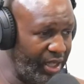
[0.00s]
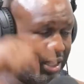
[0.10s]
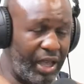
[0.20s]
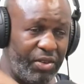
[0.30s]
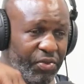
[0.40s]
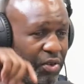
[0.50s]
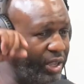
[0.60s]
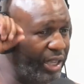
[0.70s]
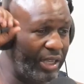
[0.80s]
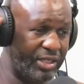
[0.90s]

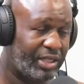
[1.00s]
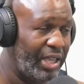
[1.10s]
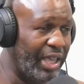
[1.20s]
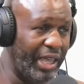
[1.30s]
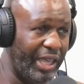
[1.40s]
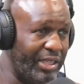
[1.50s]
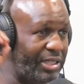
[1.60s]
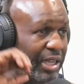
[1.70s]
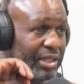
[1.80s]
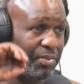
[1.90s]
California is
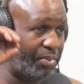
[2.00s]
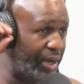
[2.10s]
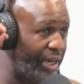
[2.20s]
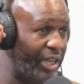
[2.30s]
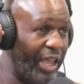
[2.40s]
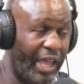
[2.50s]
nothing but